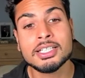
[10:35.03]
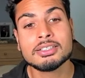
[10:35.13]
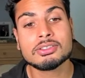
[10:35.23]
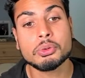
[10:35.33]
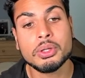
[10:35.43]

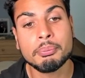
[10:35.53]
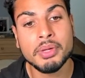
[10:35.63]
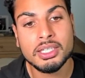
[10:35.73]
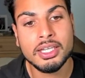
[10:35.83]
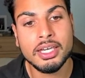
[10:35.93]
So it
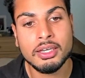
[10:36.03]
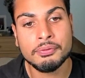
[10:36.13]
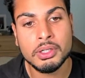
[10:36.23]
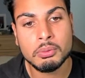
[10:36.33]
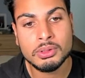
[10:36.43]
meant that if
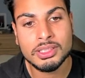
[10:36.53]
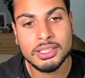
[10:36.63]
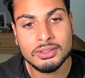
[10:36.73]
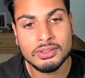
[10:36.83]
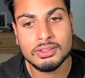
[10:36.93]
I
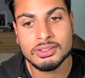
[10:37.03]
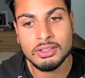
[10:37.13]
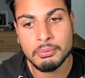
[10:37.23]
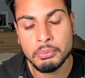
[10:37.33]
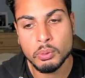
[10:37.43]
wanted
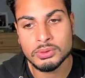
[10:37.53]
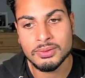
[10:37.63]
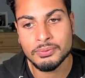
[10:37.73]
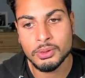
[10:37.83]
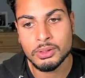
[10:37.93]
design
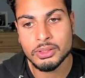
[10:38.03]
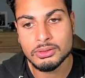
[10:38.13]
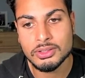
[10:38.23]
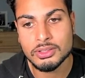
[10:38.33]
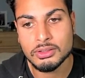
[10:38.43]
portfolio
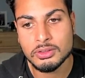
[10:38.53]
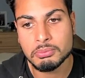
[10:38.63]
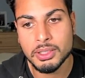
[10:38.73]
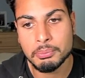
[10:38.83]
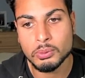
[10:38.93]
to go to
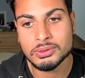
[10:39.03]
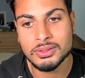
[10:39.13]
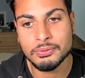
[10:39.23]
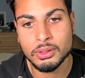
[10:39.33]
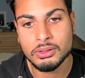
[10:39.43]
my
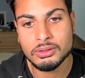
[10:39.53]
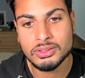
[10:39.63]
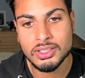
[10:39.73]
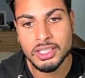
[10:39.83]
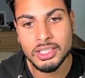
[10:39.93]
portfolio
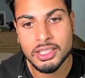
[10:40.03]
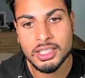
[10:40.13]
site,